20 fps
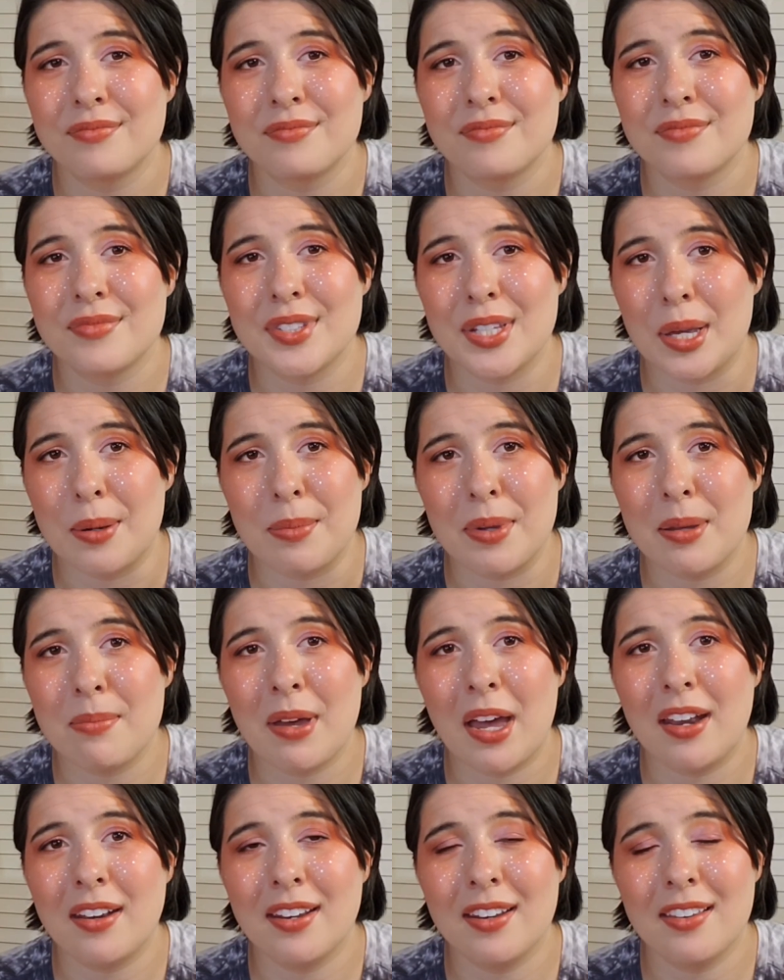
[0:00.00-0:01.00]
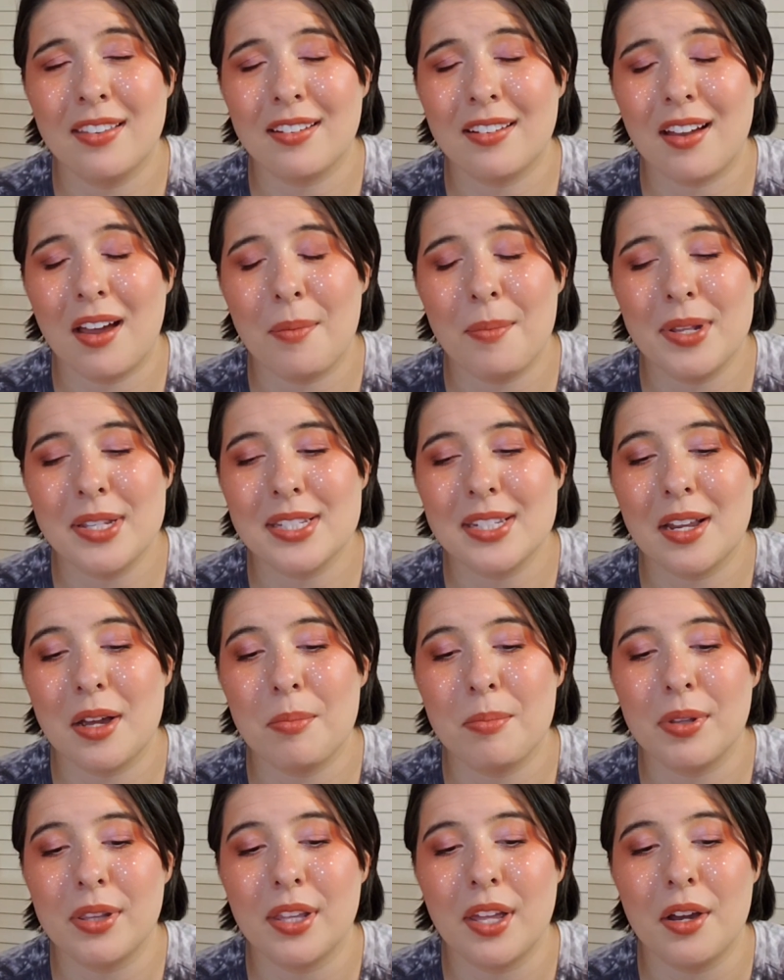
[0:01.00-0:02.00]
Tell me about it in the comments
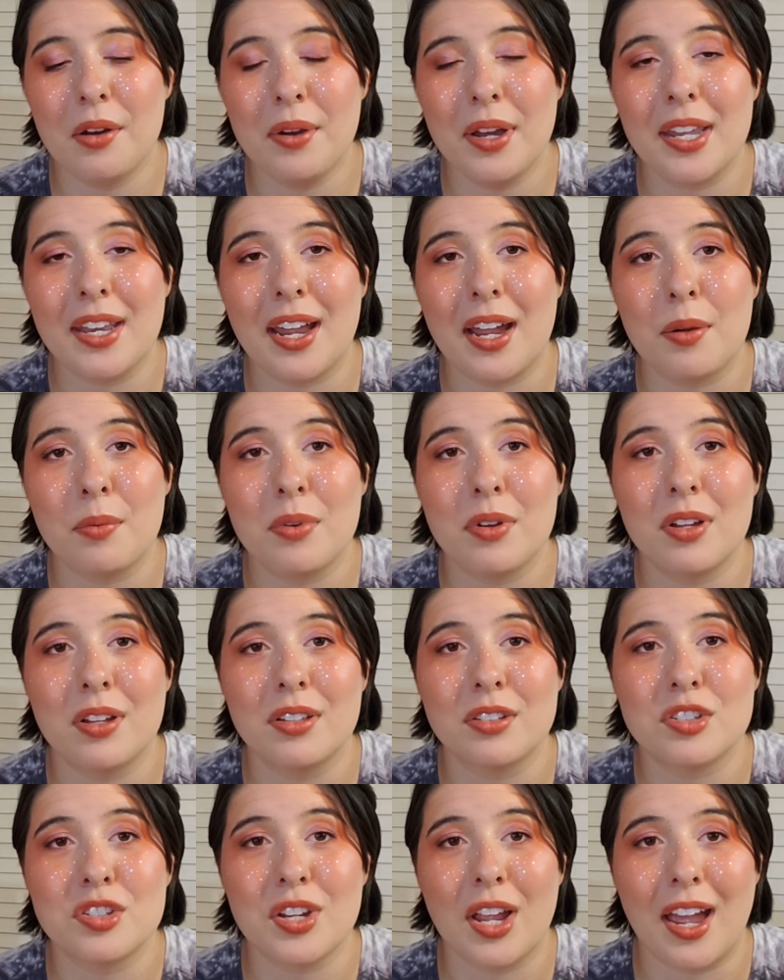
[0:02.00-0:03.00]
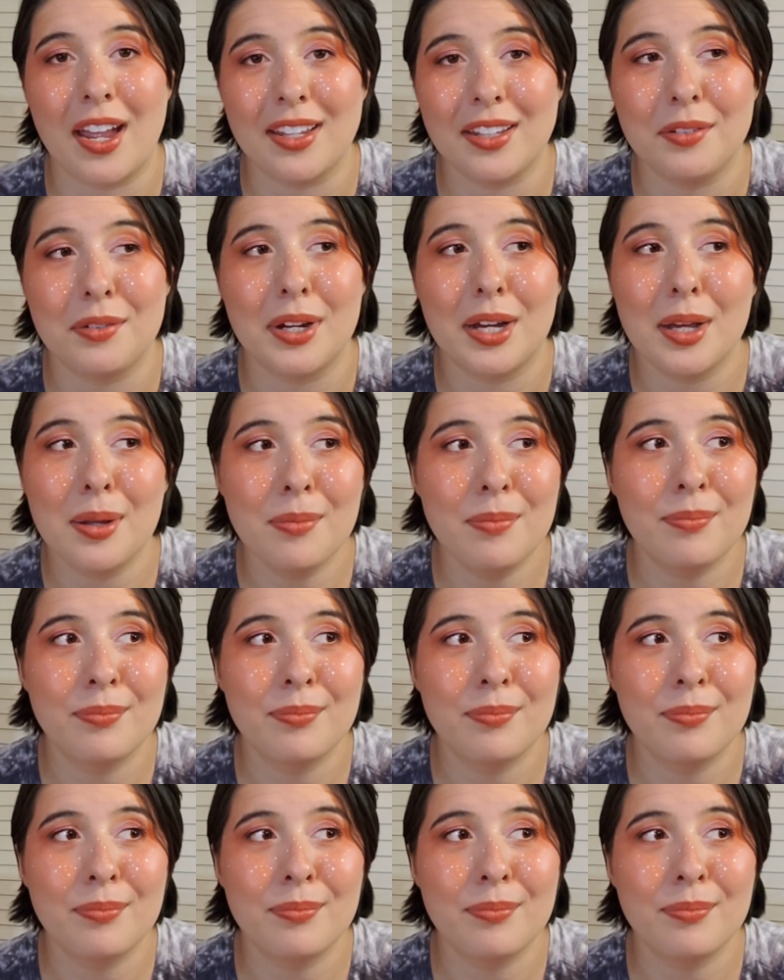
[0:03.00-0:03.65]
down below and I will chat you up.